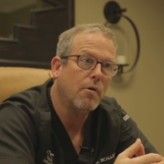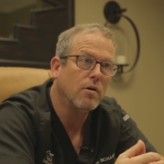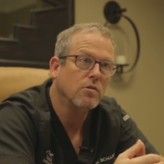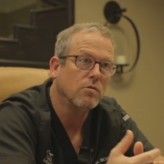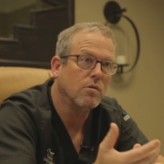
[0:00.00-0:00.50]

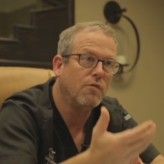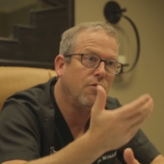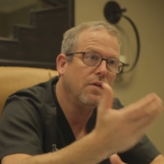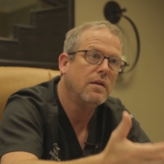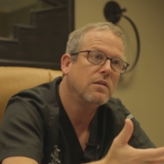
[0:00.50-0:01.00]
parcel to
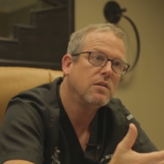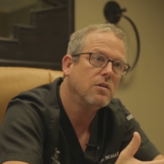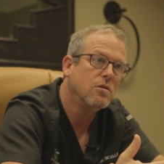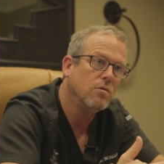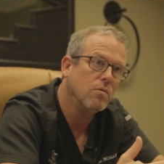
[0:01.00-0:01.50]
fit his
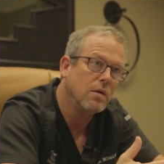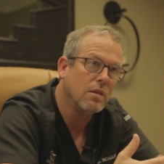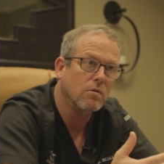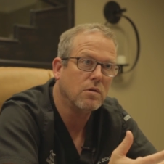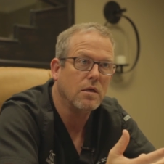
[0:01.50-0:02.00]
tissue
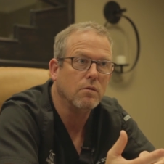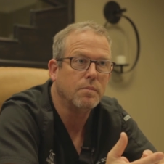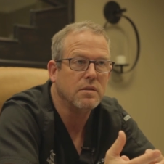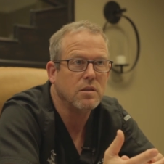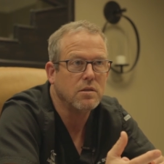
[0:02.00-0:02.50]
in those healed
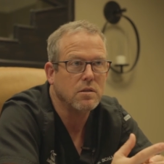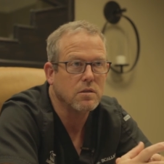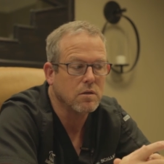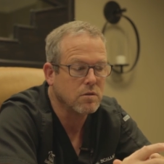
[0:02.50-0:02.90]
positions.